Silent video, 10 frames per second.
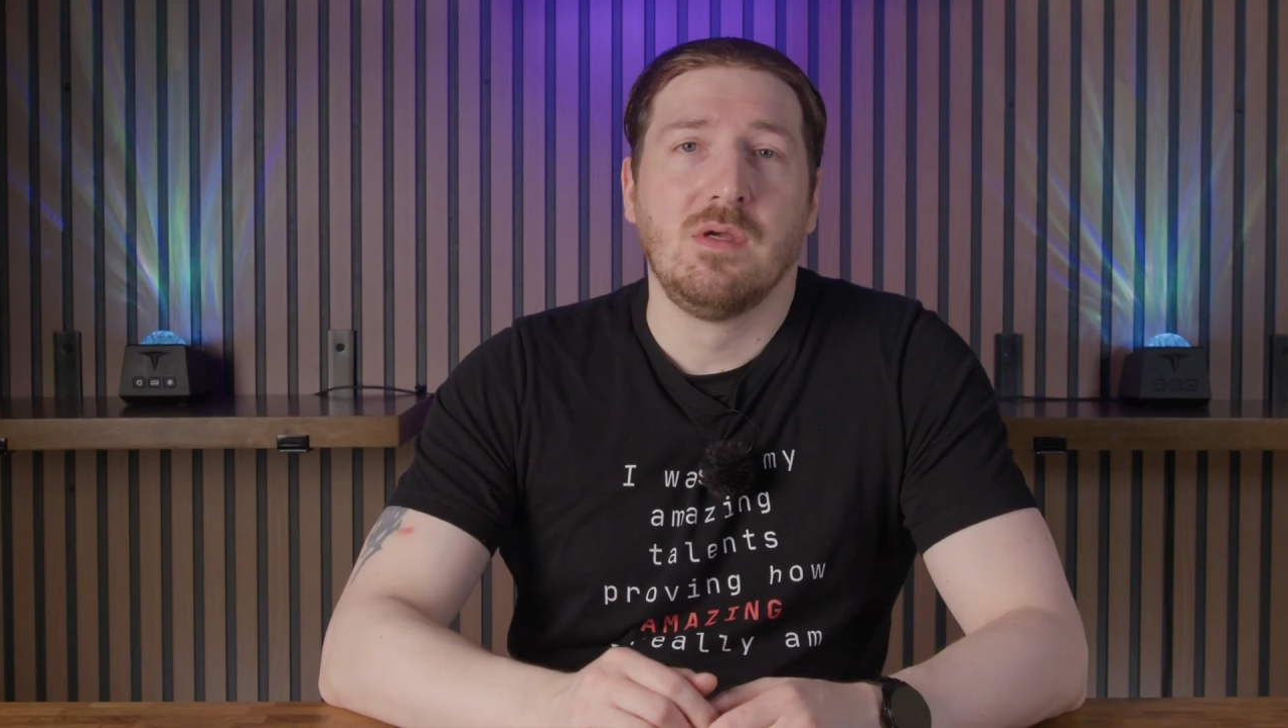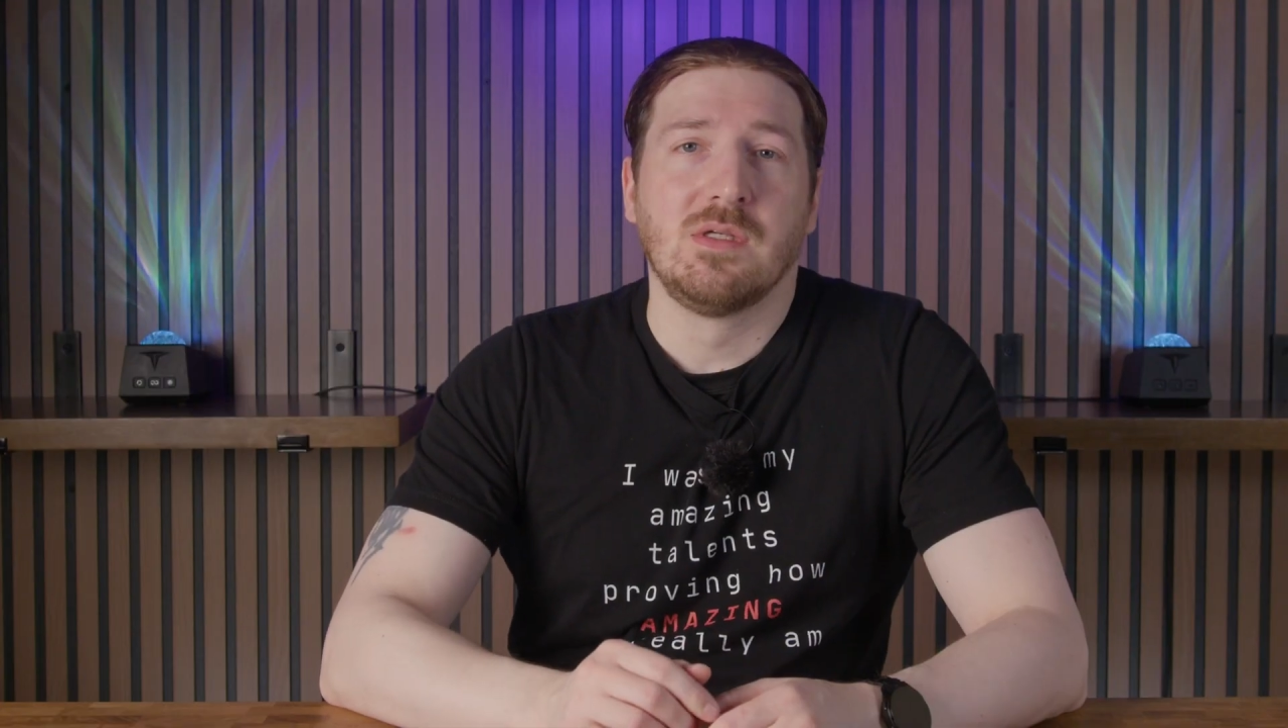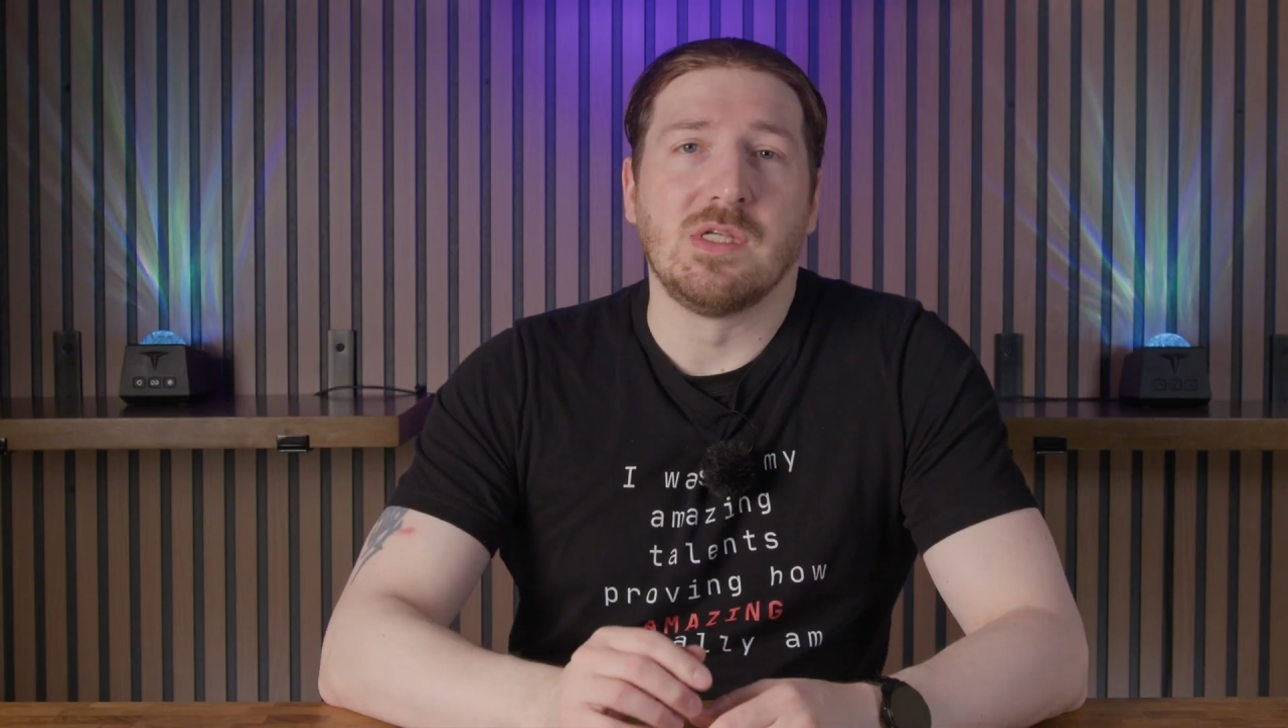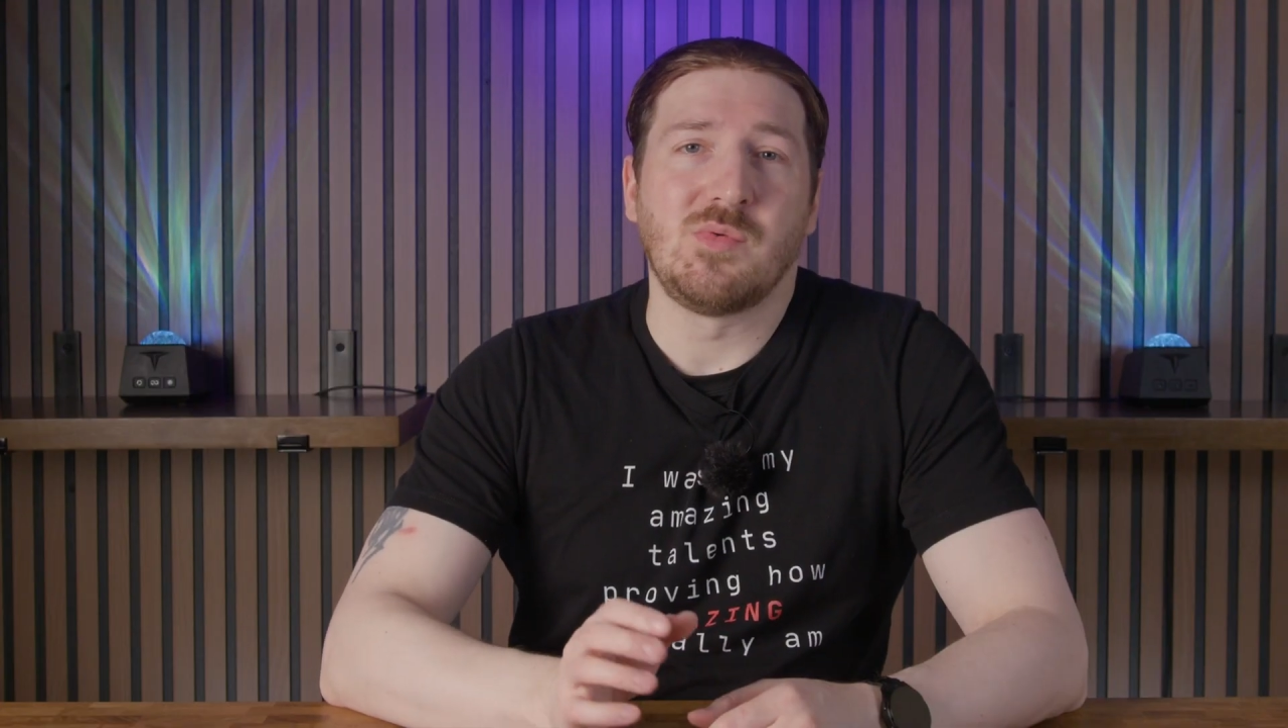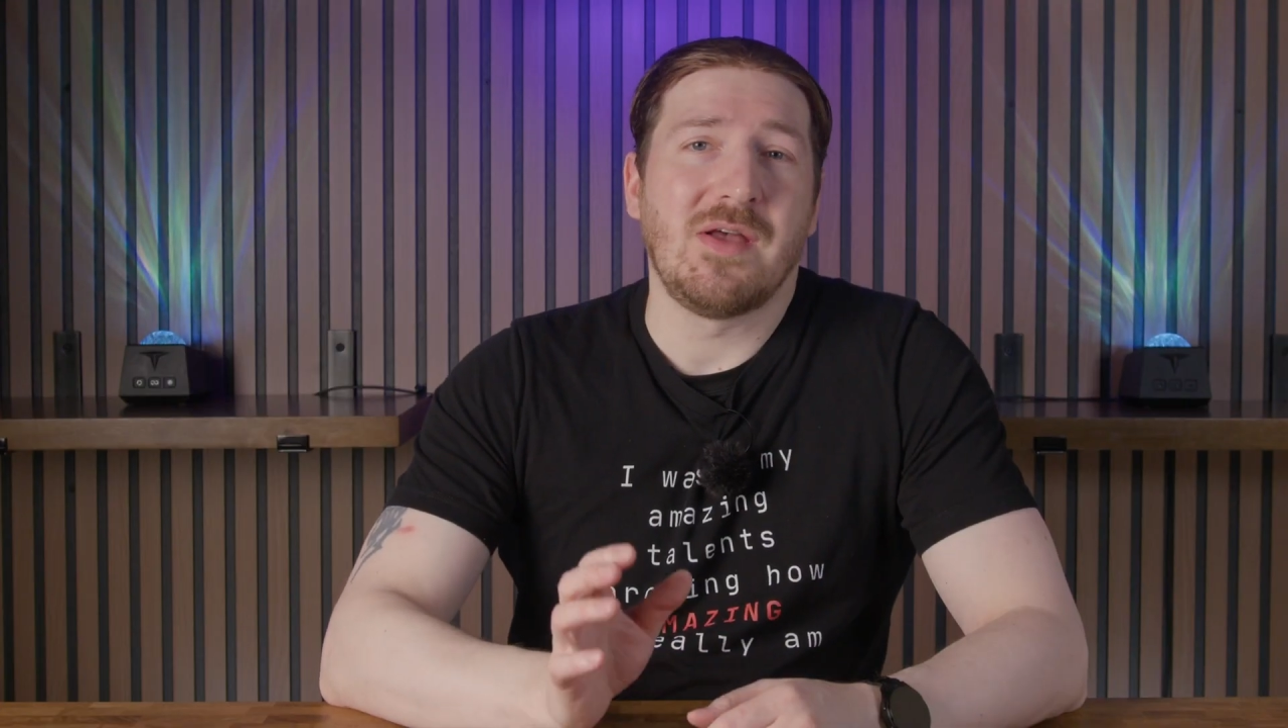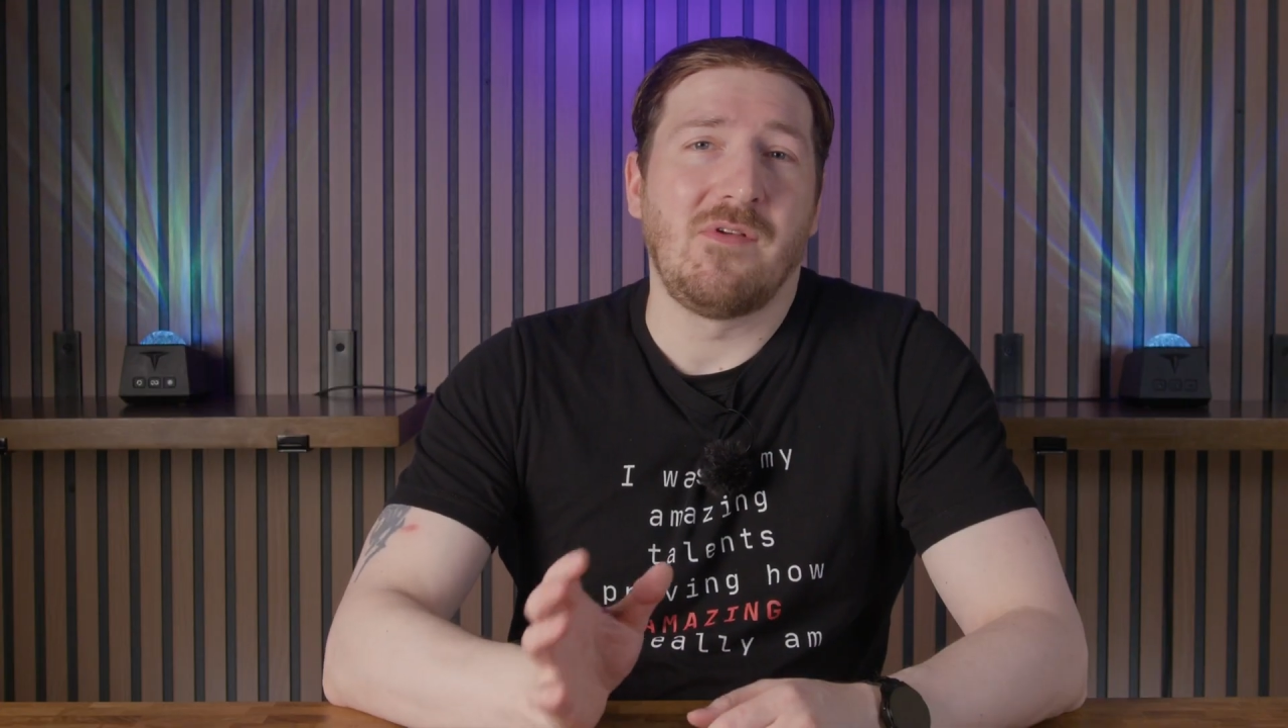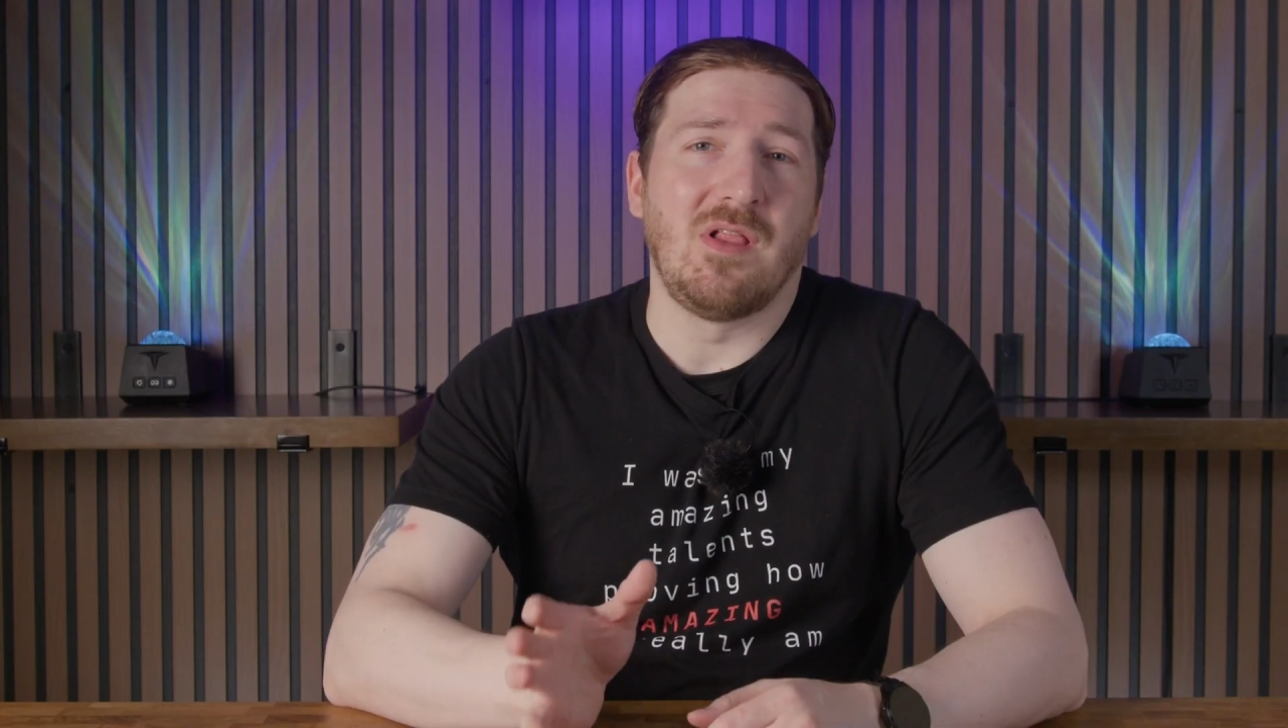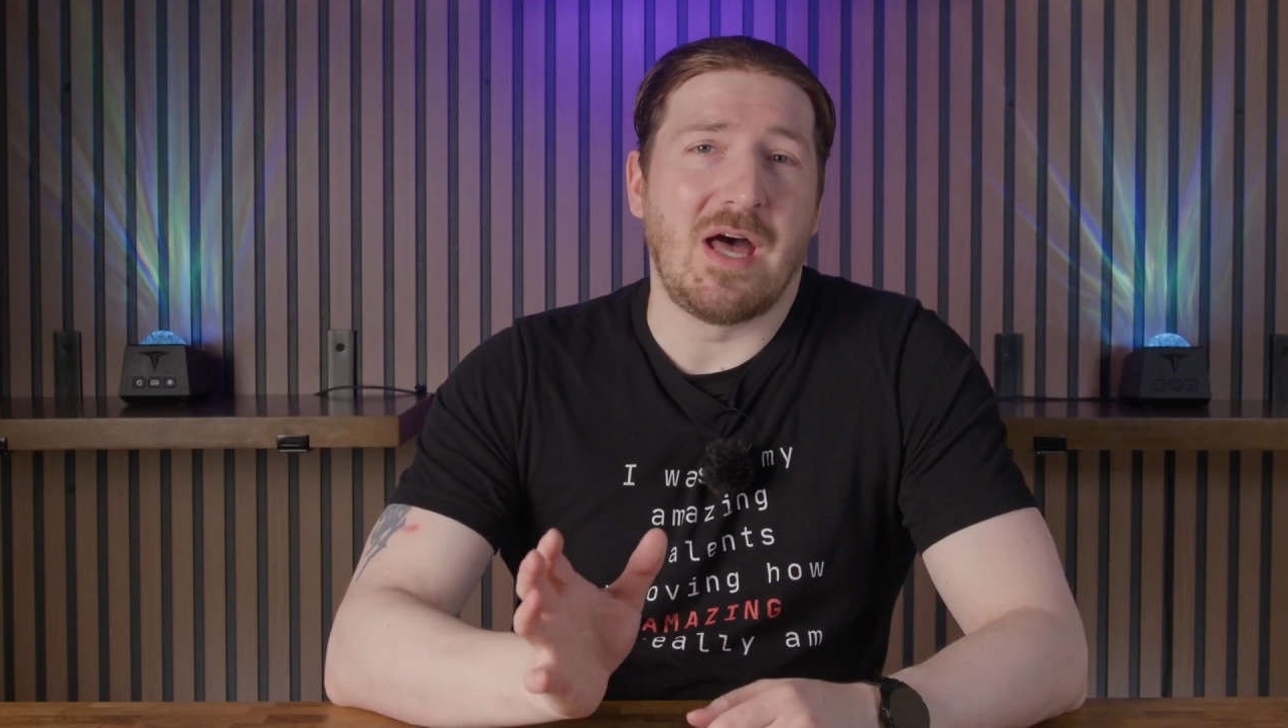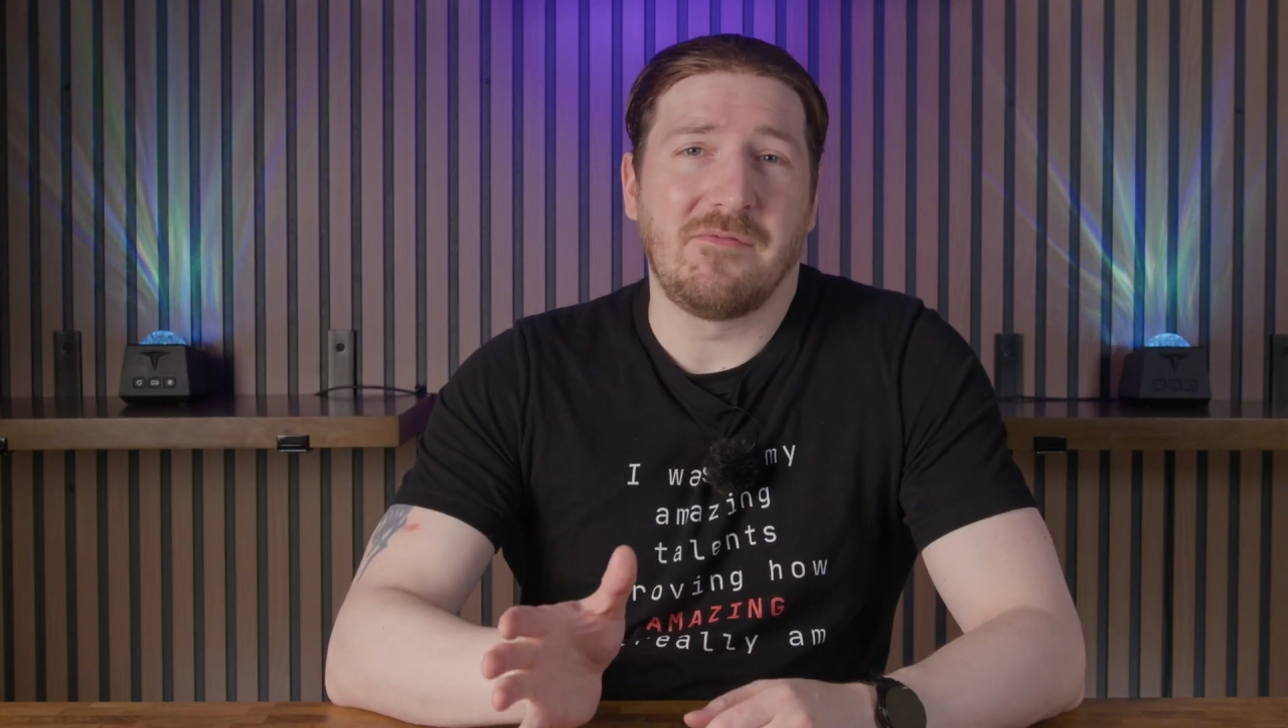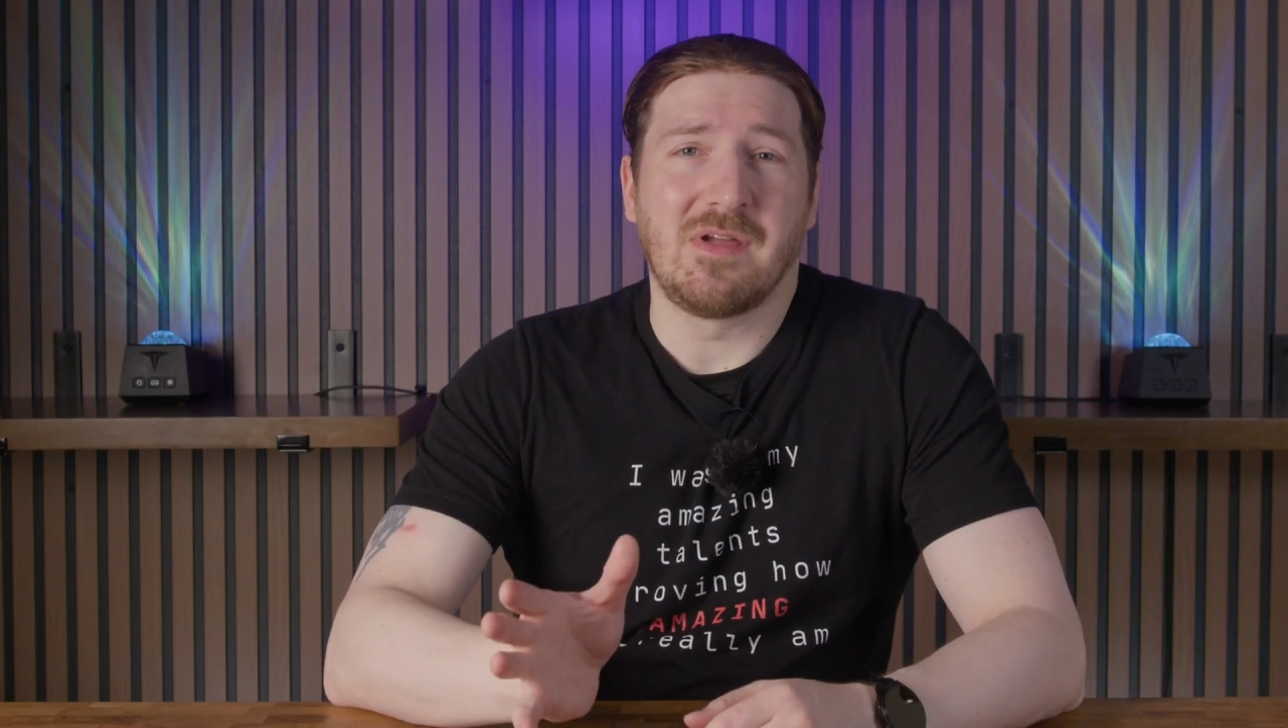Since we have a
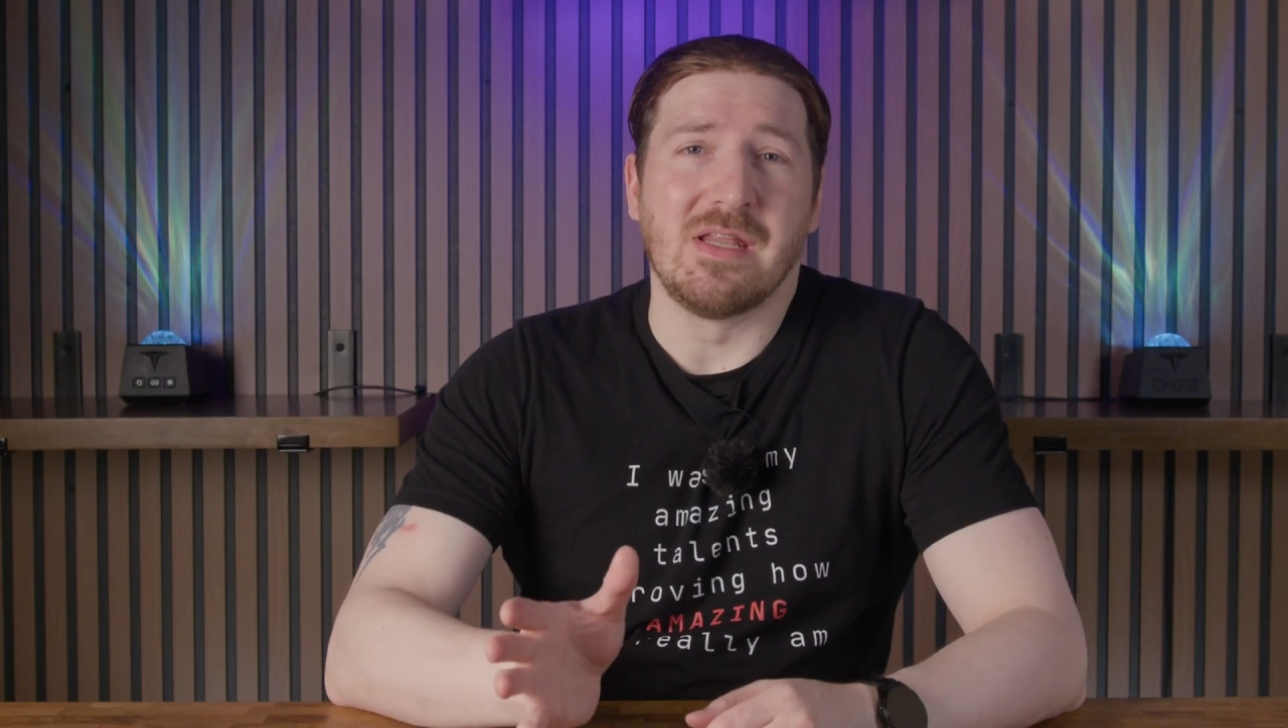lot of